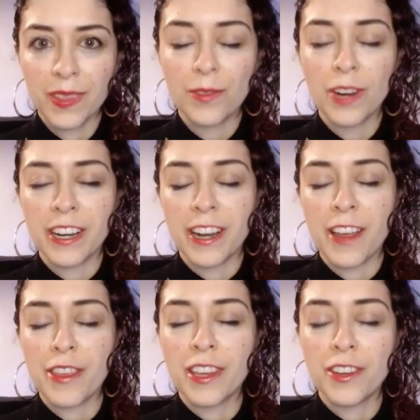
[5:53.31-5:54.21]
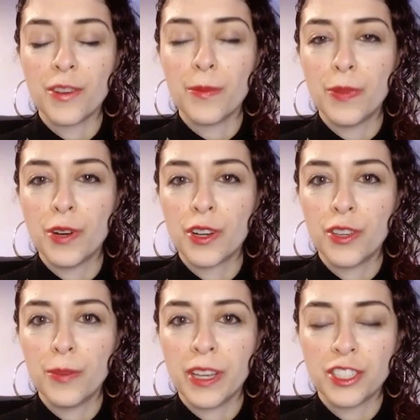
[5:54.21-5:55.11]
Right, and I think in your book
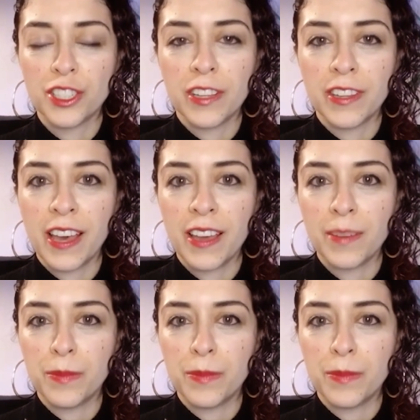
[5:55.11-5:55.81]
you mentioned that